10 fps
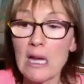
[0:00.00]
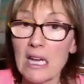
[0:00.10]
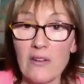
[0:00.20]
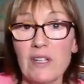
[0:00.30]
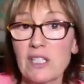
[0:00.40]

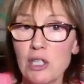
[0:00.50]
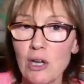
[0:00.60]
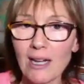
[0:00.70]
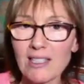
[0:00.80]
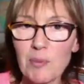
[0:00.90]
If it's
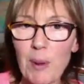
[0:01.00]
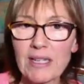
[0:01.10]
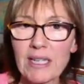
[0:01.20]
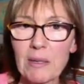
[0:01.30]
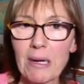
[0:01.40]
not
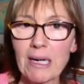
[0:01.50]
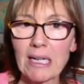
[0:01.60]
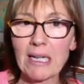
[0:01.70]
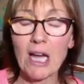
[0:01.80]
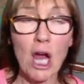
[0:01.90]
spending
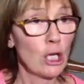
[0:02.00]
money,